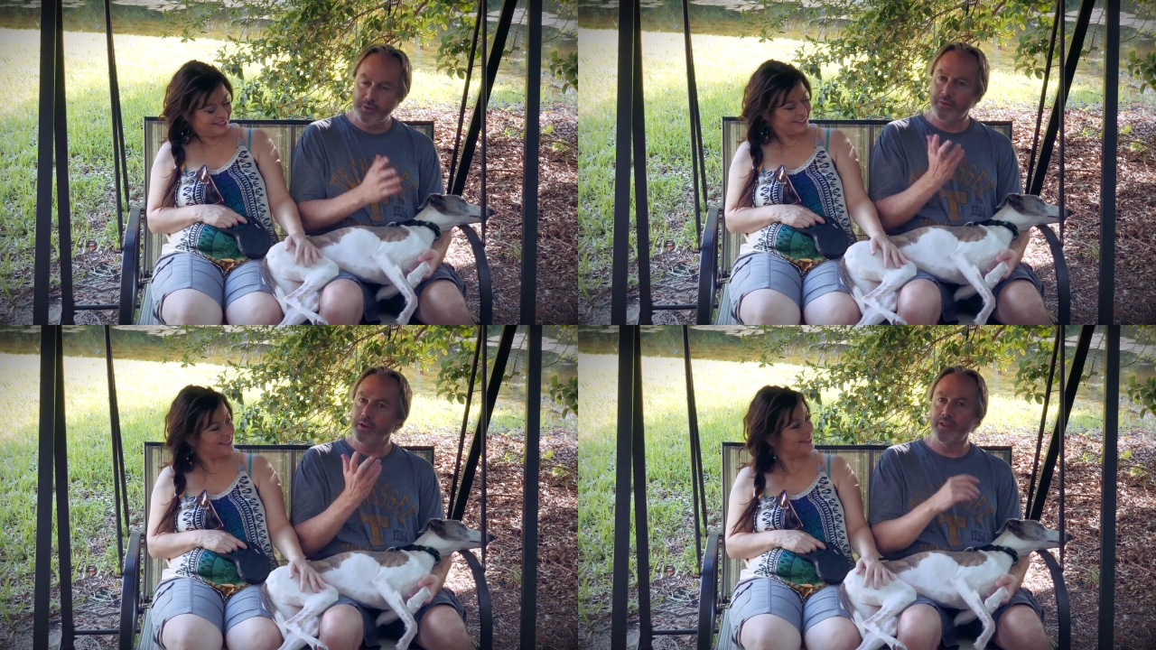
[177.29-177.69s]
Speaker 1: we have
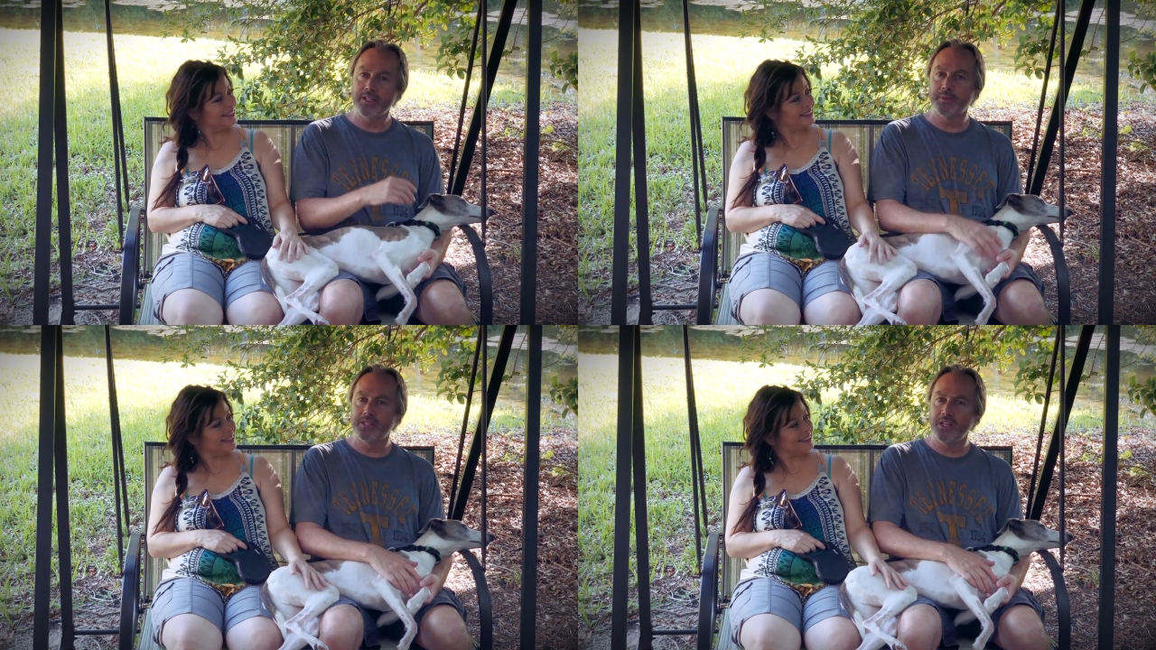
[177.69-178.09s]
nothing
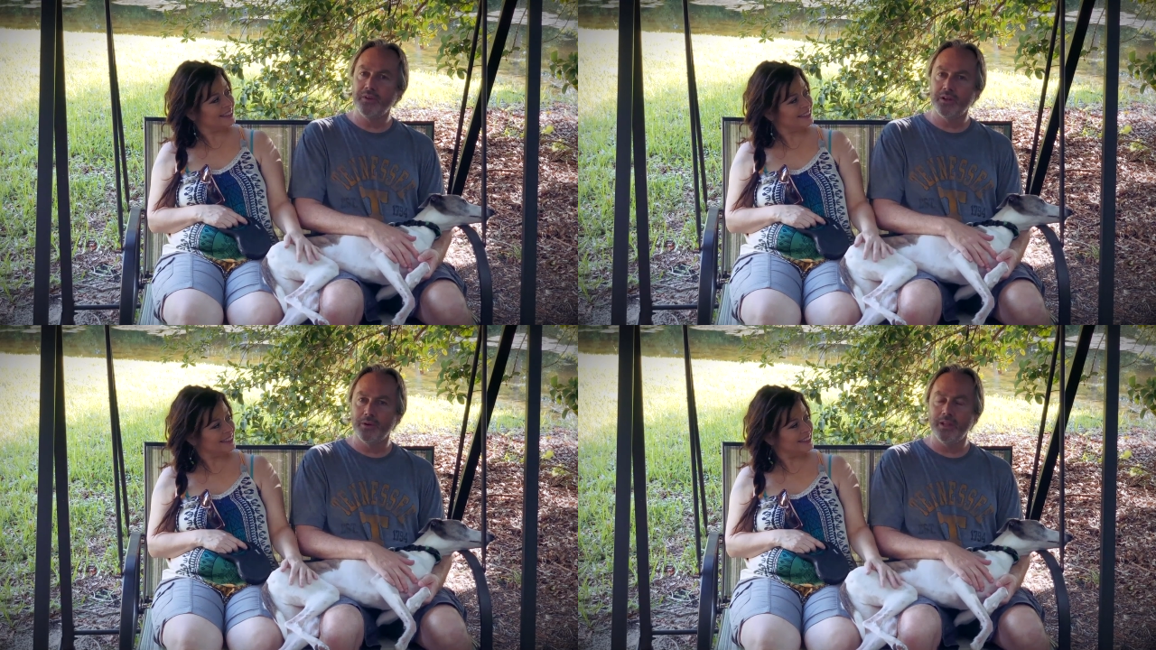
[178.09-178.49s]
specific
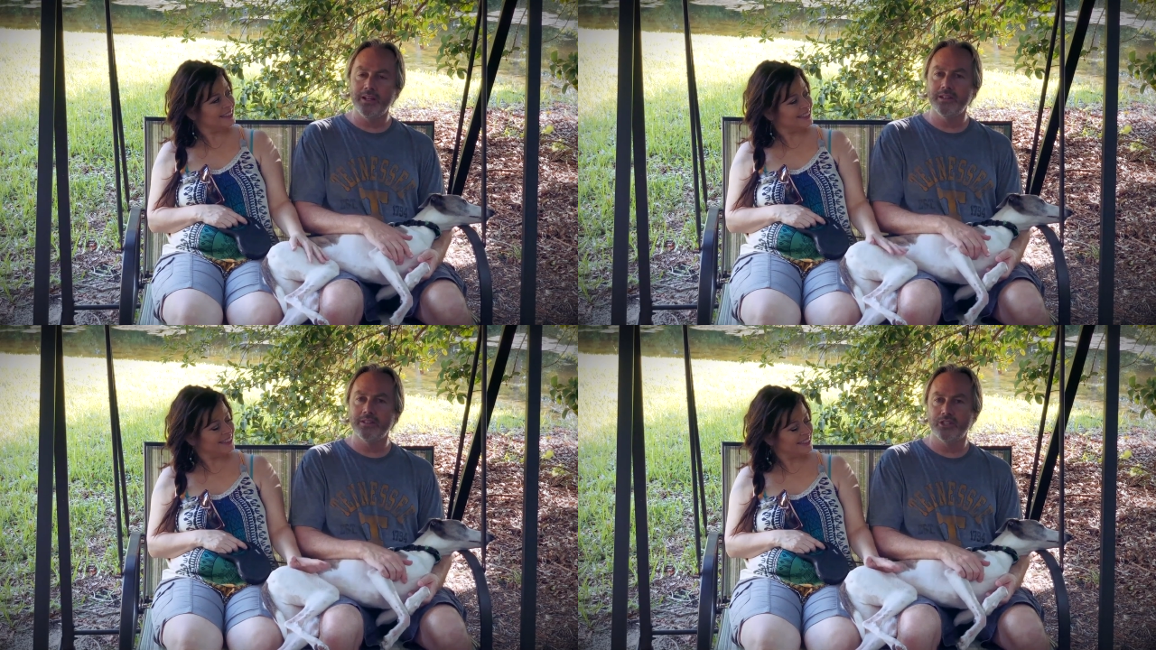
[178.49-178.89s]
really to,
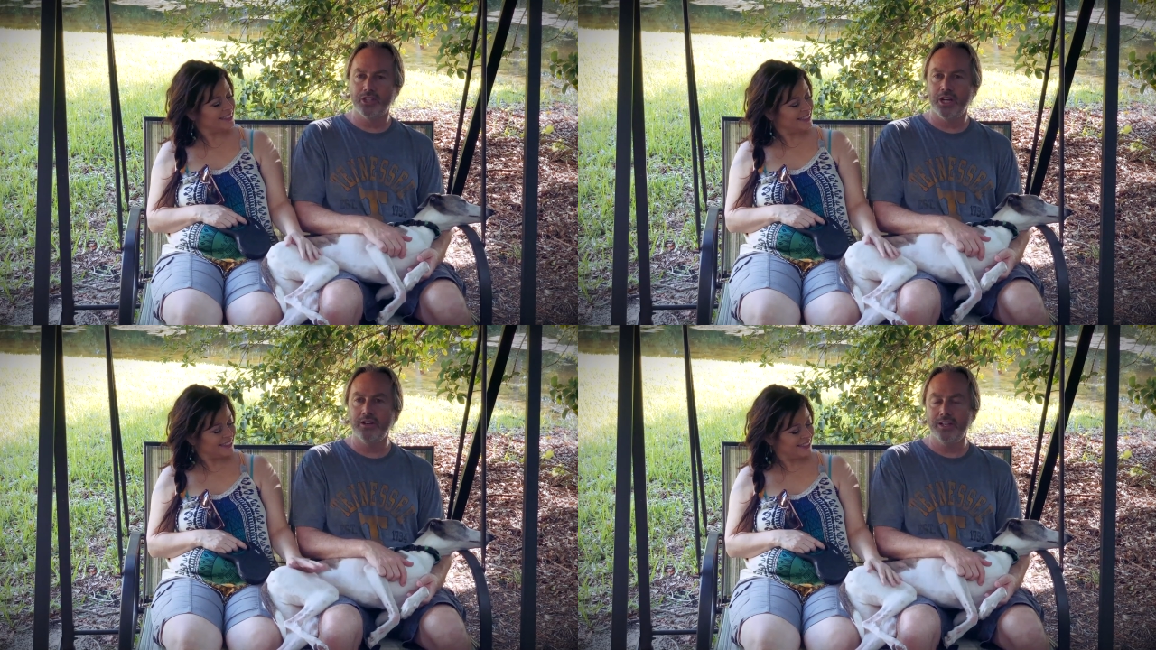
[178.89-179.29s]
to
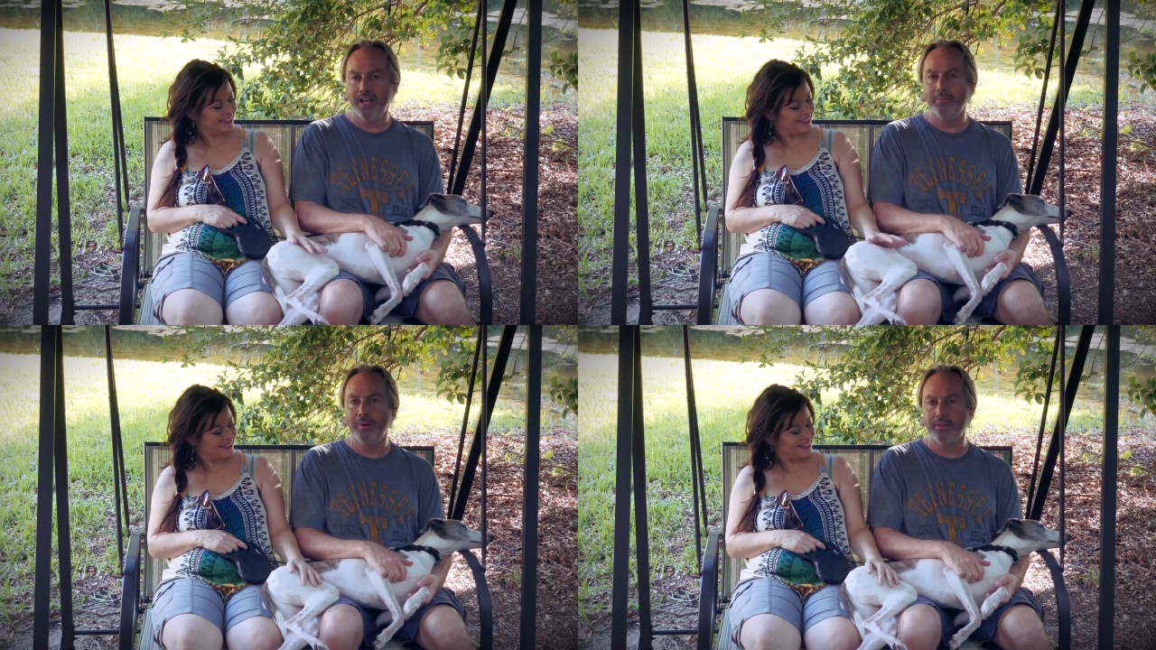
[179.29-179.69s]
share yet
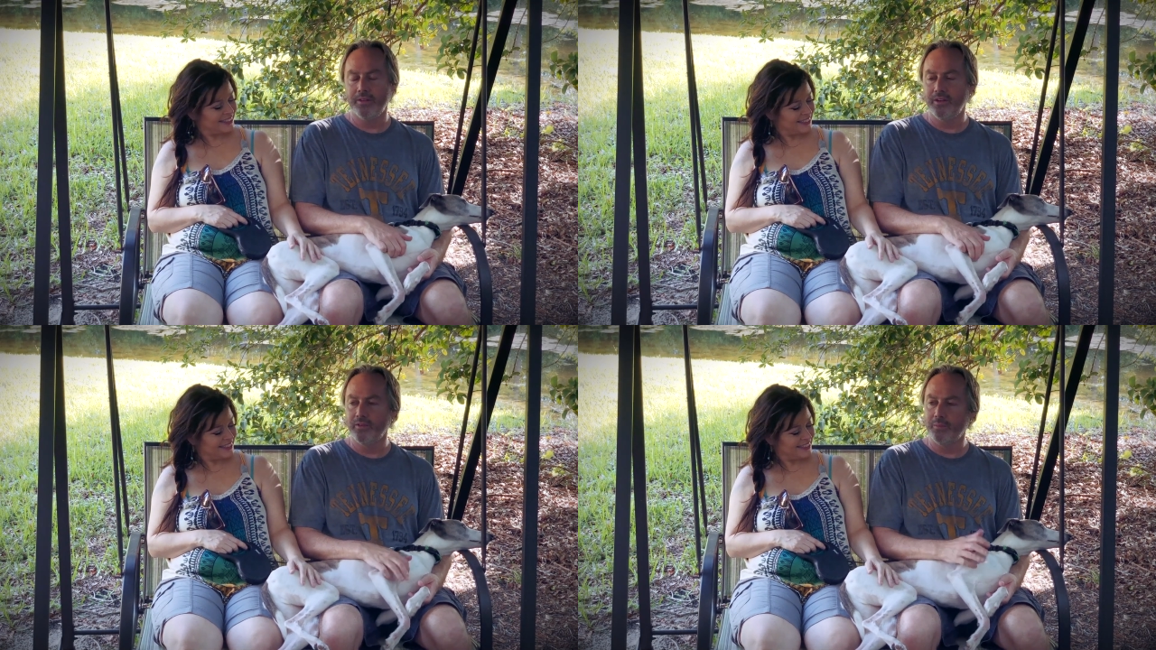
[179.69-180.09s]
about the
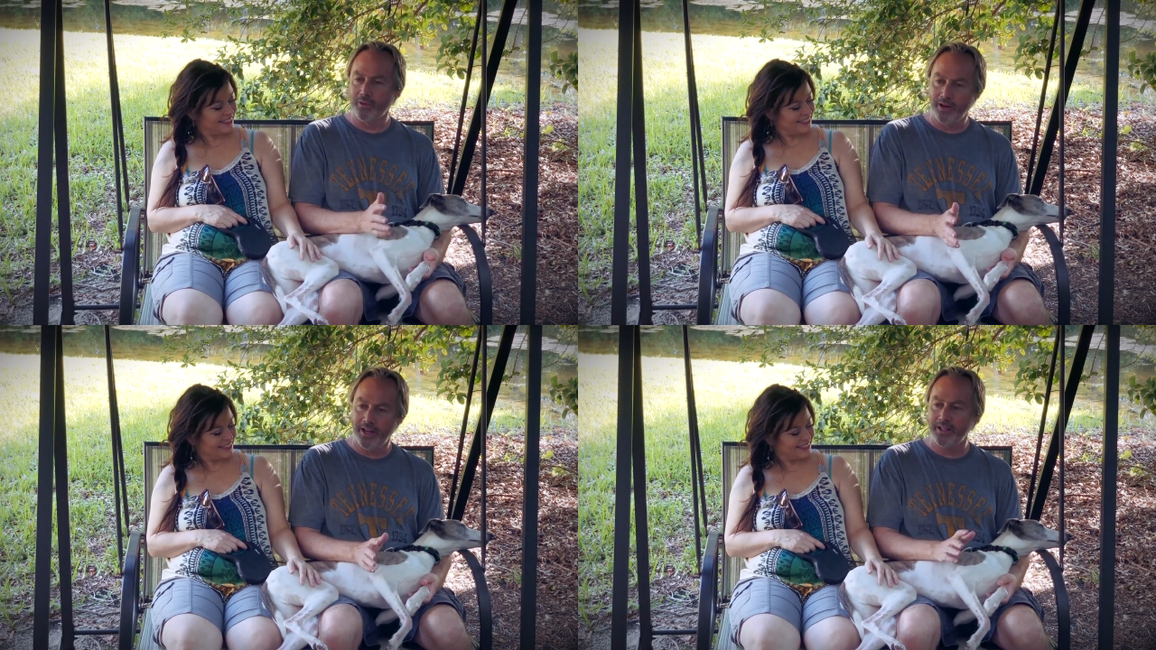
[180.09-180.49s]
different
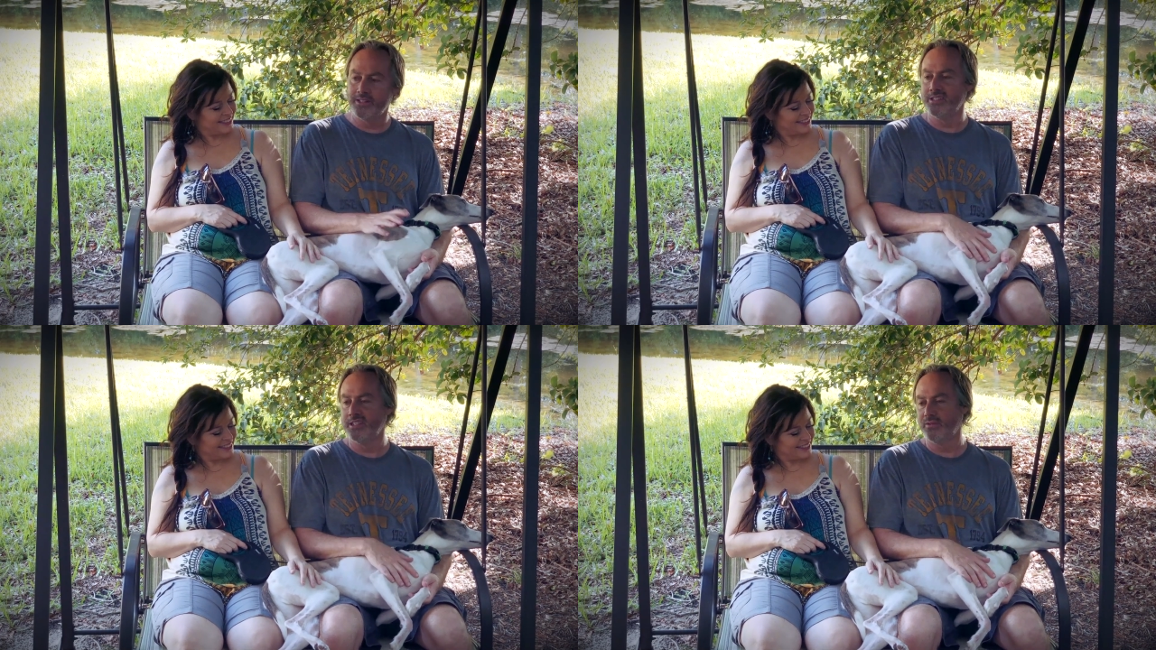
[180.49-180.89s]
brands
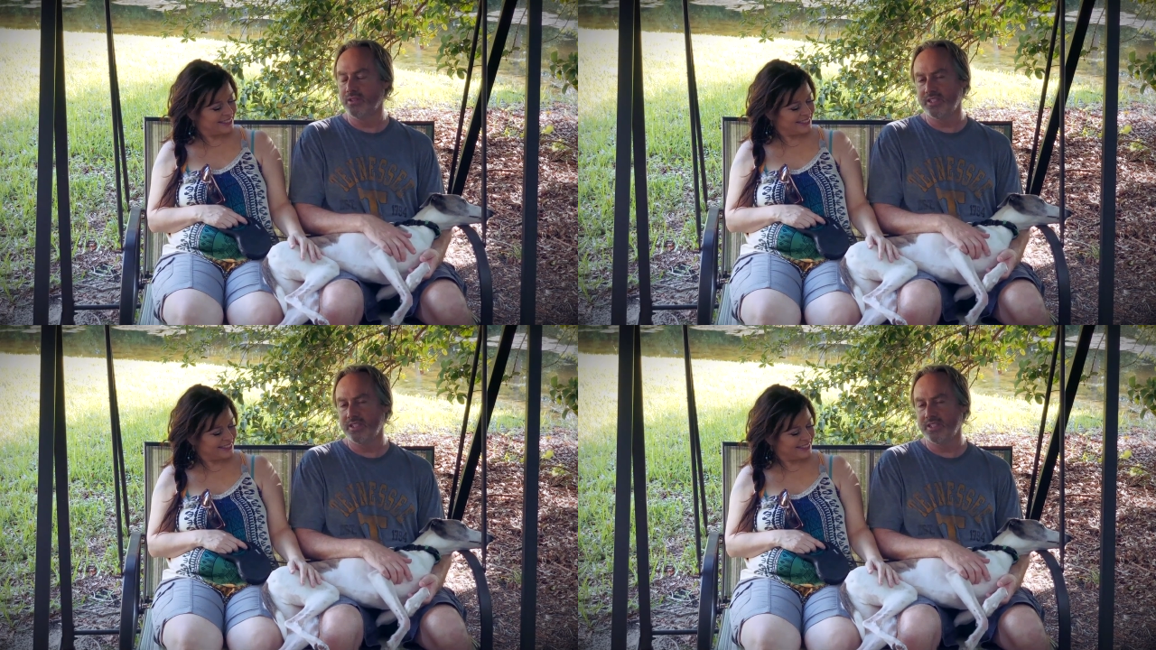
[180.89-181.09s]
and different